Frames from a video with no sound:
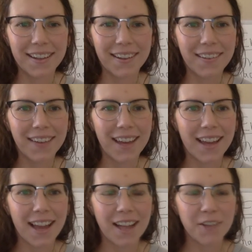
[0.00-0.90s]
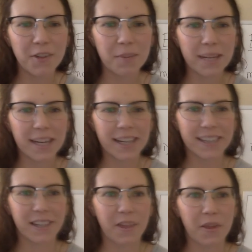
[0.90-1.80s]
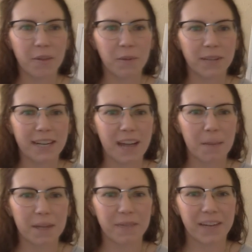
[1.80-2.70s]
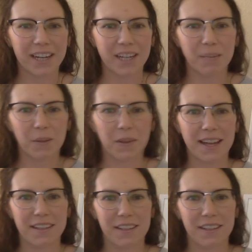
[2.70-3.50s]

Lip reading: Okay, entropy is the thermodynamic variable that